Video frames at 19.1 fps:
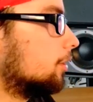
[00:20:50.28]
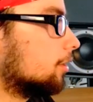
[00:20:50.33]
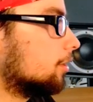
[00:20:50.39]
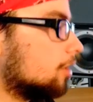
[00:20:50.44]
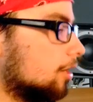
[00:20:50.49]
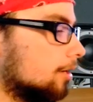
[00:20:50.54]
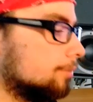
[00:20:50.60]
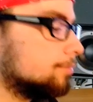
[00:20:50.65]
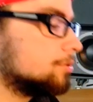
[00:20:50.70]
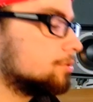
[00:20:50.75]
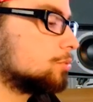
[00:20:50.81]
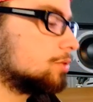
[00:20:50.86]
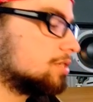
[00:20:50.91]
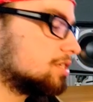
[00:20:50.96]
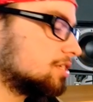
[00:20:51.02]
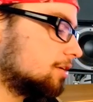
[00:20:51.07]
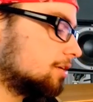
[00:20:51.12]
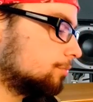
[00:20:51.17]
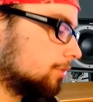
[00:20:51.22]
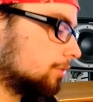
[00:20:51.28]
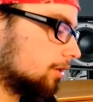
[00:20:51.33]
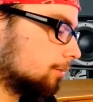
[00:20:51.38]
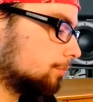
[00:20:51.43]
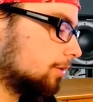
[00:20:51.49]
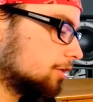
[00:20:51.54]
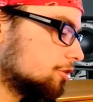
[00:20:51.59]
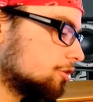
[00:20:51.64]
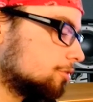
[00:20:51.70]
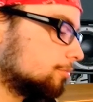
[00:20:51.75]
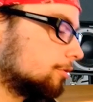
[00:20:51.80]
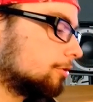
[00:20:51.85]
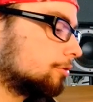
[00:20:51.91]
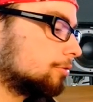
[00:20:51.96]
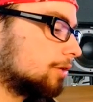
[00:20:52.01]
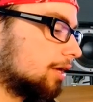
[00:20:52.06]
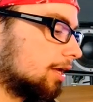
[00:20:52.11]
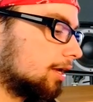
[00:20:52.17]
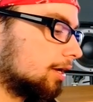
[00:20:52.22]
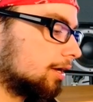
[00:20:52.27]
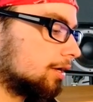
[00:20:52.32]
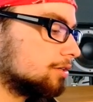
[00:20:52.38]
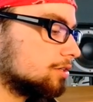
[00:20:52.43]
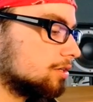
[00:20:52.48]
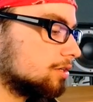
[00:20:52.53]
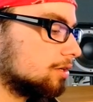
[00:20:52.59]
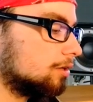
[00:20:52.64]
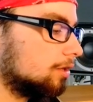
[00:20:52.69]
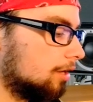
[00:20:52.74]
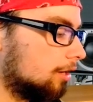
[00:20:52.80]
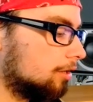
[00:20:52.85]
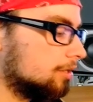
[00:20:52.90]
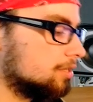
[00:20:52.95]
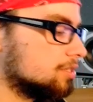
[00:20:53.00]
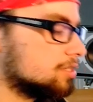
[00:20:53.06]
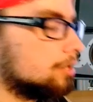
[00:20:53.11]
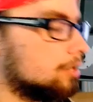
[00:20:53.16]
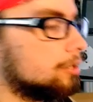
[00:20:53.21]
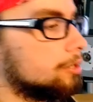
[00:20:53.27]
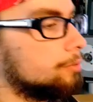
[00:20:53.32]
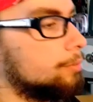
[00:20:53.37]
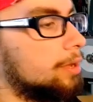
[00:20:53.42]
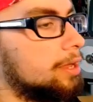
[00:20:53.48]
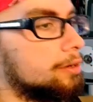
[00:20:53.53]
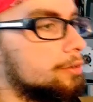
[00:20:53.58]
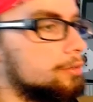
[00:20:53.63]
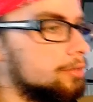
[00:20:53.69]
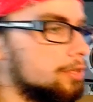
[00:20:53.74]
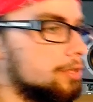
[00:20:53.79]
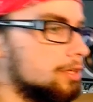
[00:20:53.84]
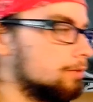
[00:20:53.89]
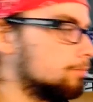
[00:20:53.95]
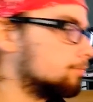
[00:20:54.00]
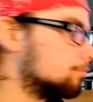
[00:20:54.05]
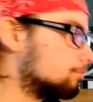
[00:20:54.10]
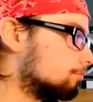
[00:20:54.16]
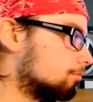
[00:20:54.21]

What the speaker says: that comes with Steam Big Picture Mode and is automatically